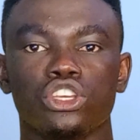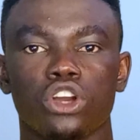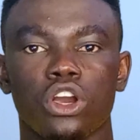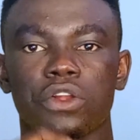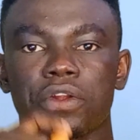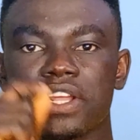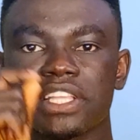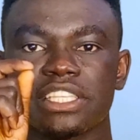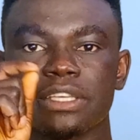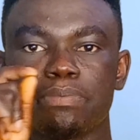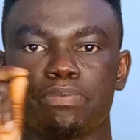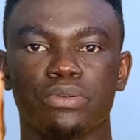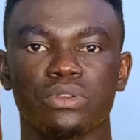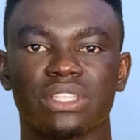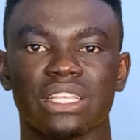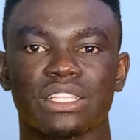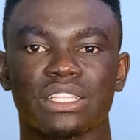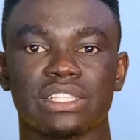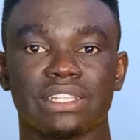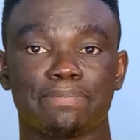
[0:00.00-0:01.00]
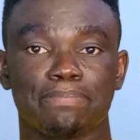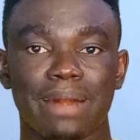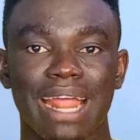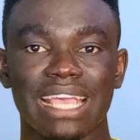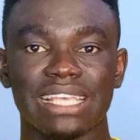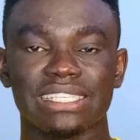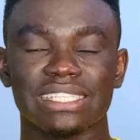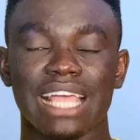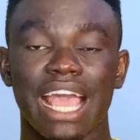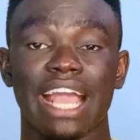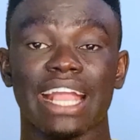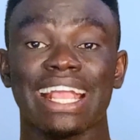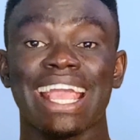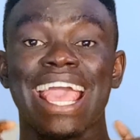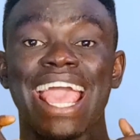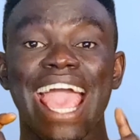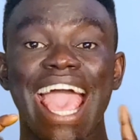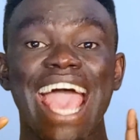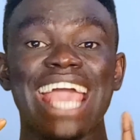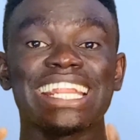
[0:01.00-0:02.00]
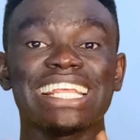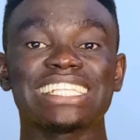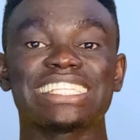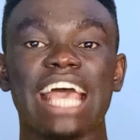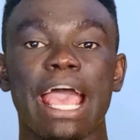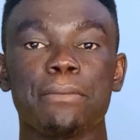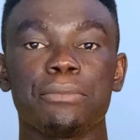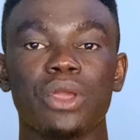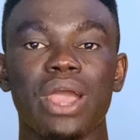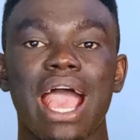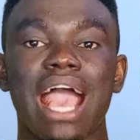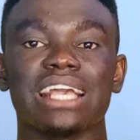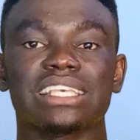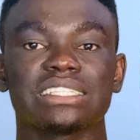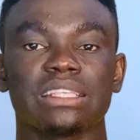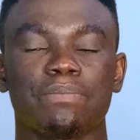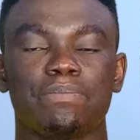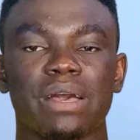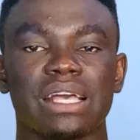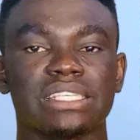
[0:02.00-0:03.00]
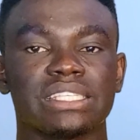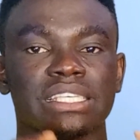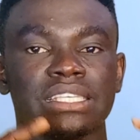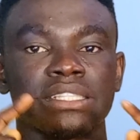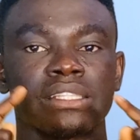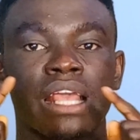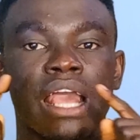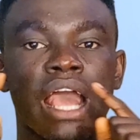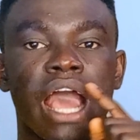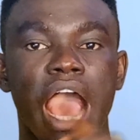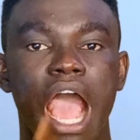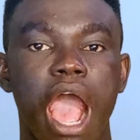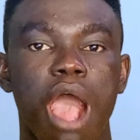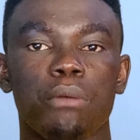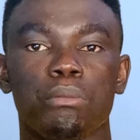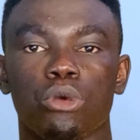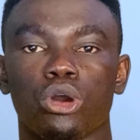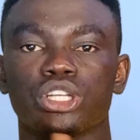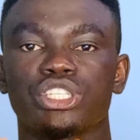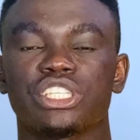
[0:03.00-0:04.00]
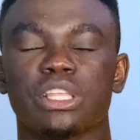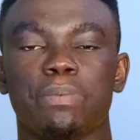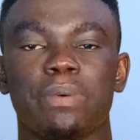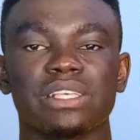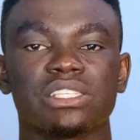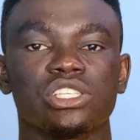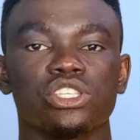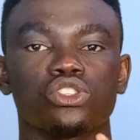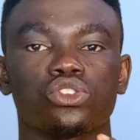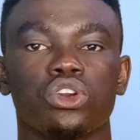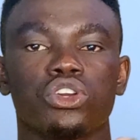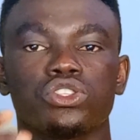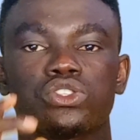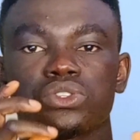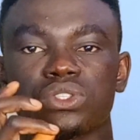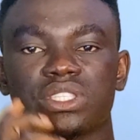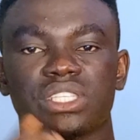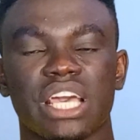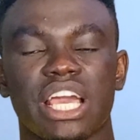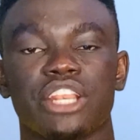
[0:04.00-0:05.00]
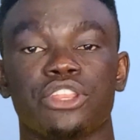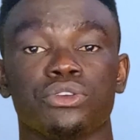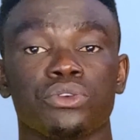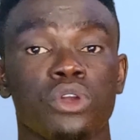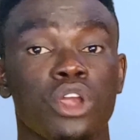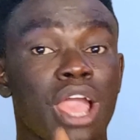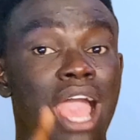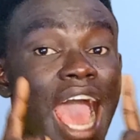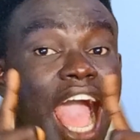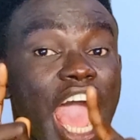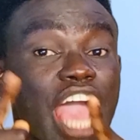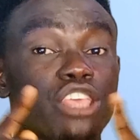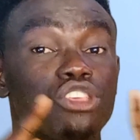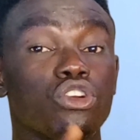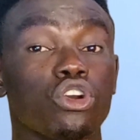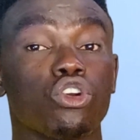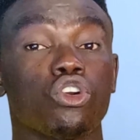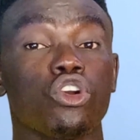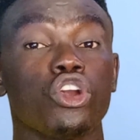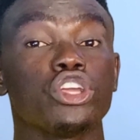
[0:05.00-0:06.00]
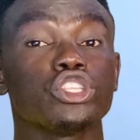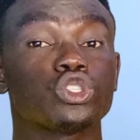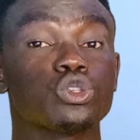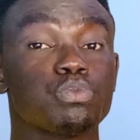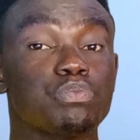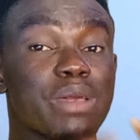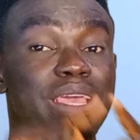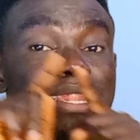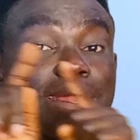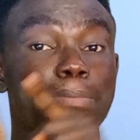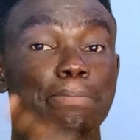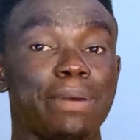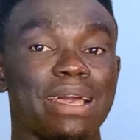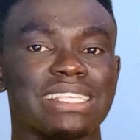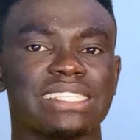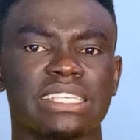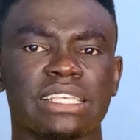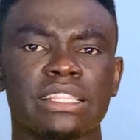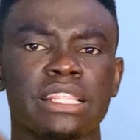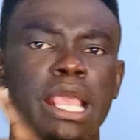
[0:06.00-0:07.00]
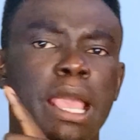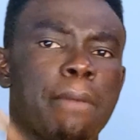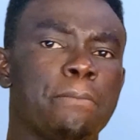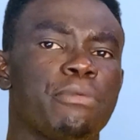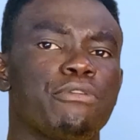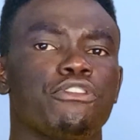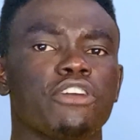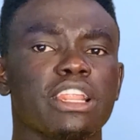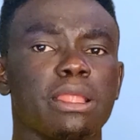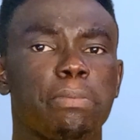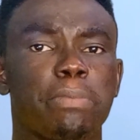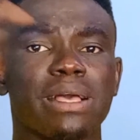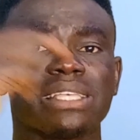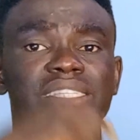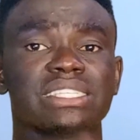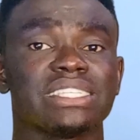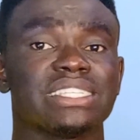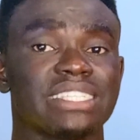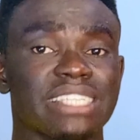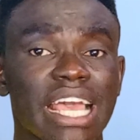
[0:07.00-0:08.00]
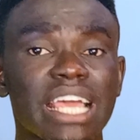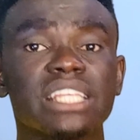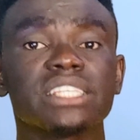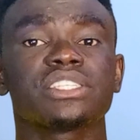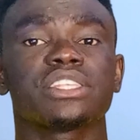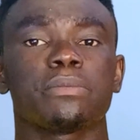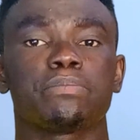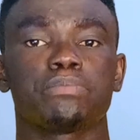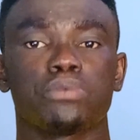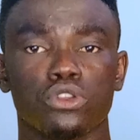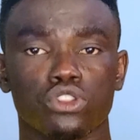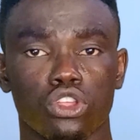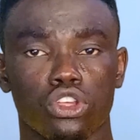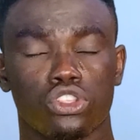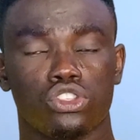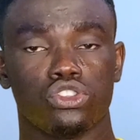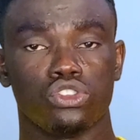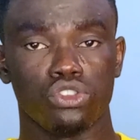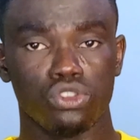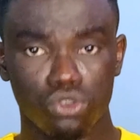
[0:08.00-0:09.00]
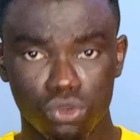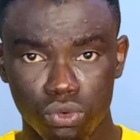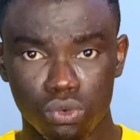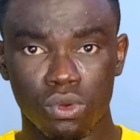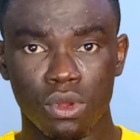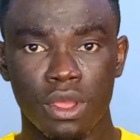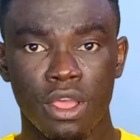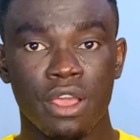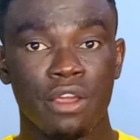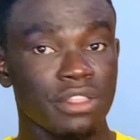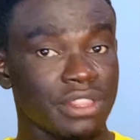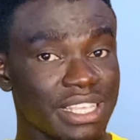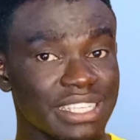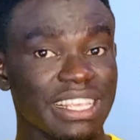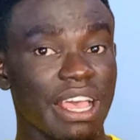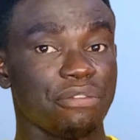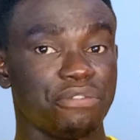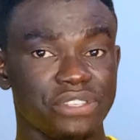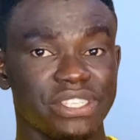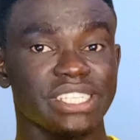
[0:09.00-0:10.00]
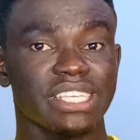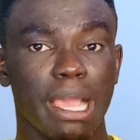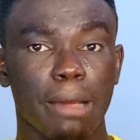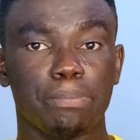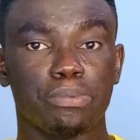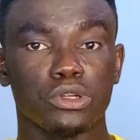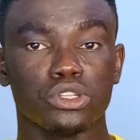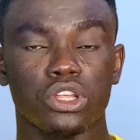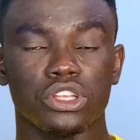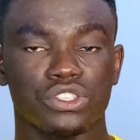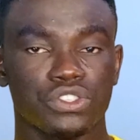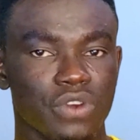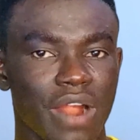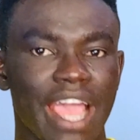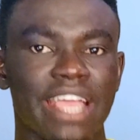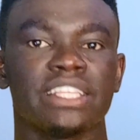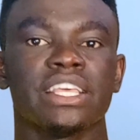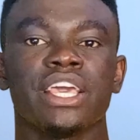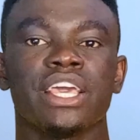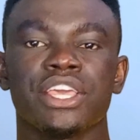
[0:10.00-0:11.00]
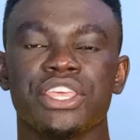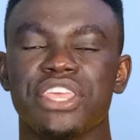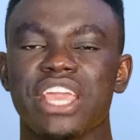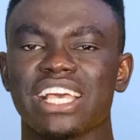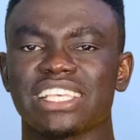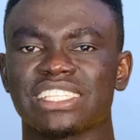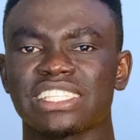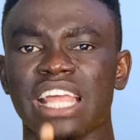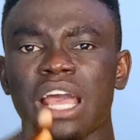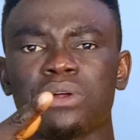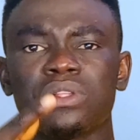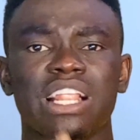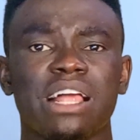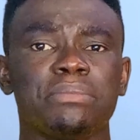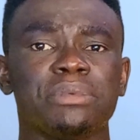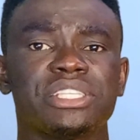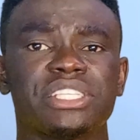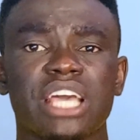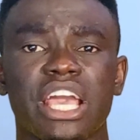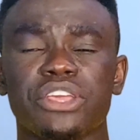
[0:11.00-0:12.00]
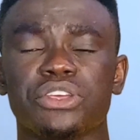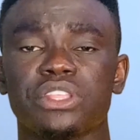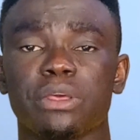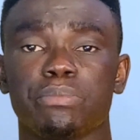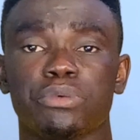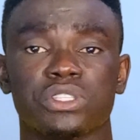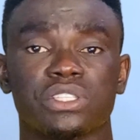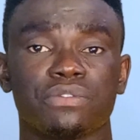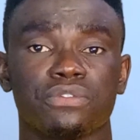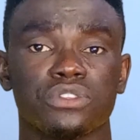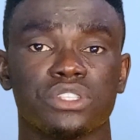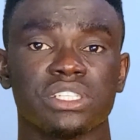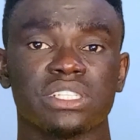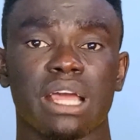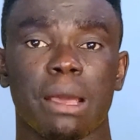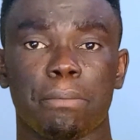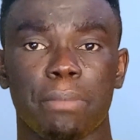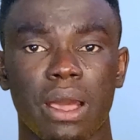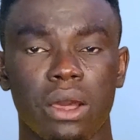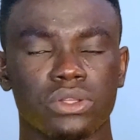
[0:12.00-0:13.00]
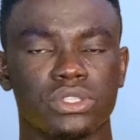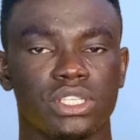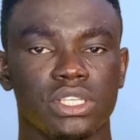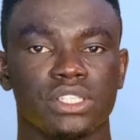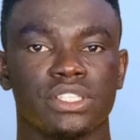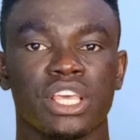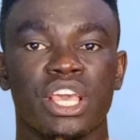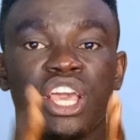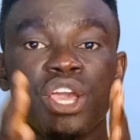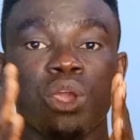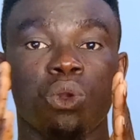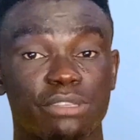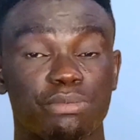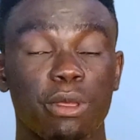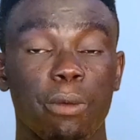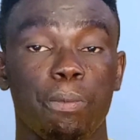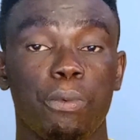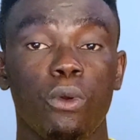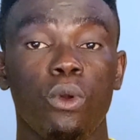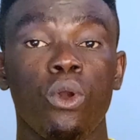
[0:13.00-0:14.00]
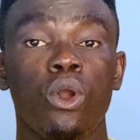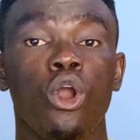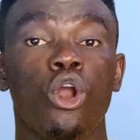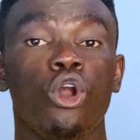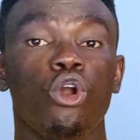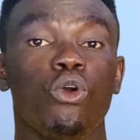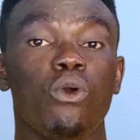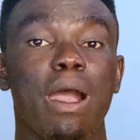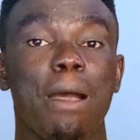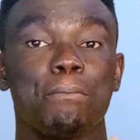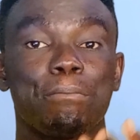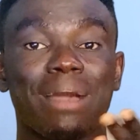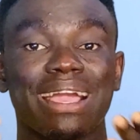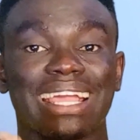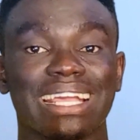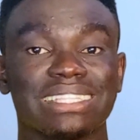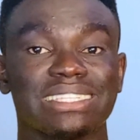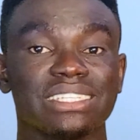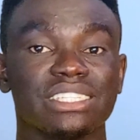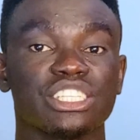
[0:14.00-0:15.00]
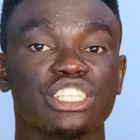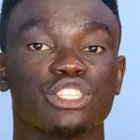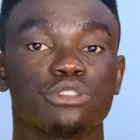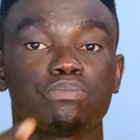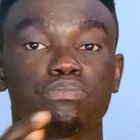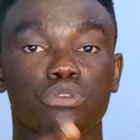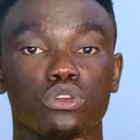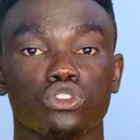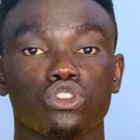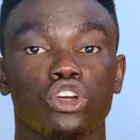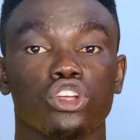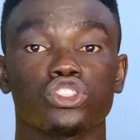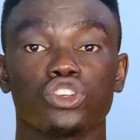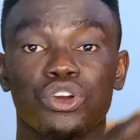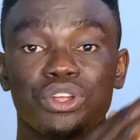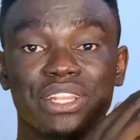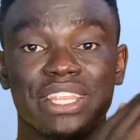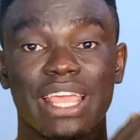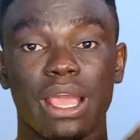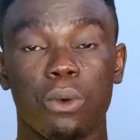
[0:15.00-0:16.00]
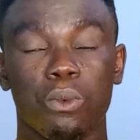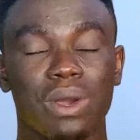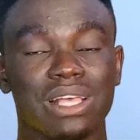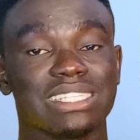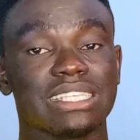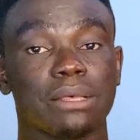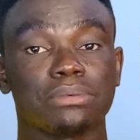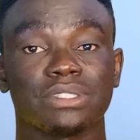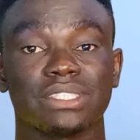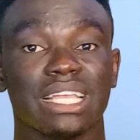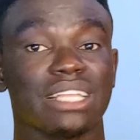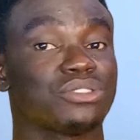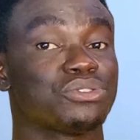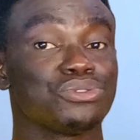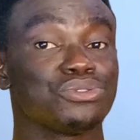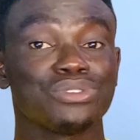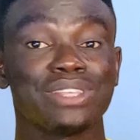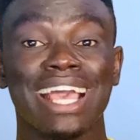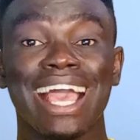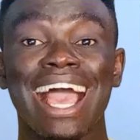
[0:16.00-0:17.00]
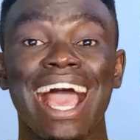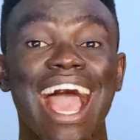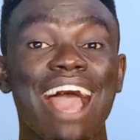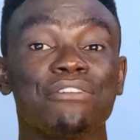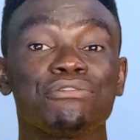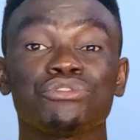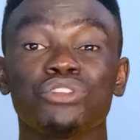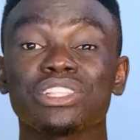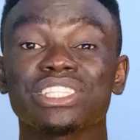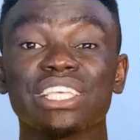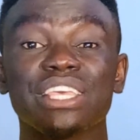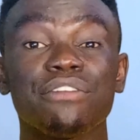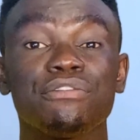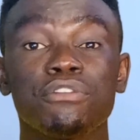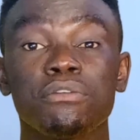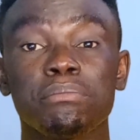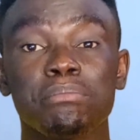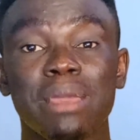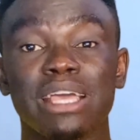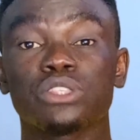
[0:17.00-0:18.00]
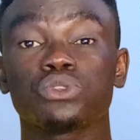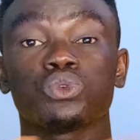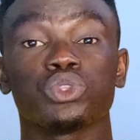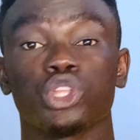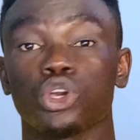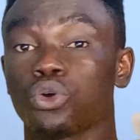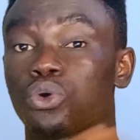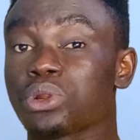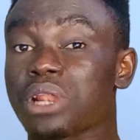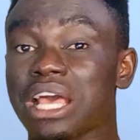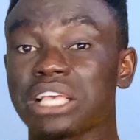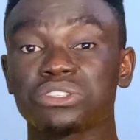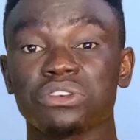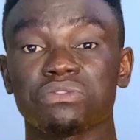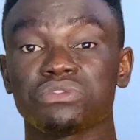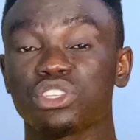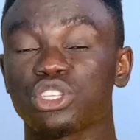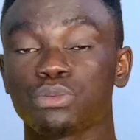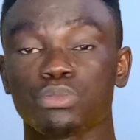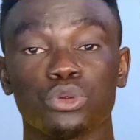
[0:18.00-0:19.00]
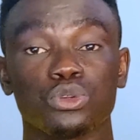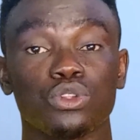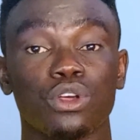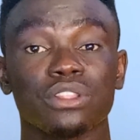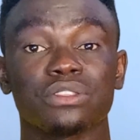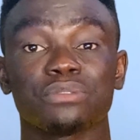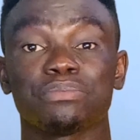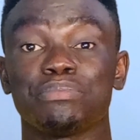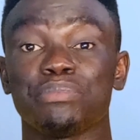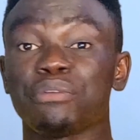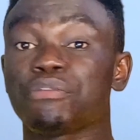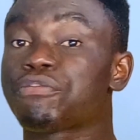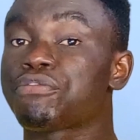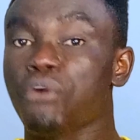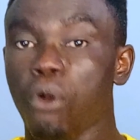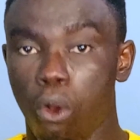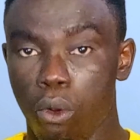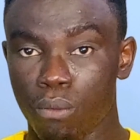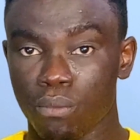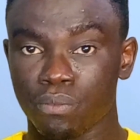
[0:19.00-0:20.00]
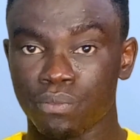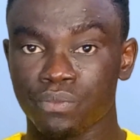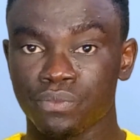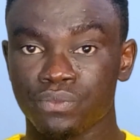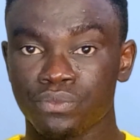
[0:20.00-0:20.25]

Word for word: you already put the price tag. Anytime you ask the person how much, the person is going to tell you, and you're going to pay the person before the person sends the product to you. These are physical products, right? Yes. Now let me tell you the beautiful thing about it. These people who are marketing this product on their WhatsApp status have not even met with the owners of this product before.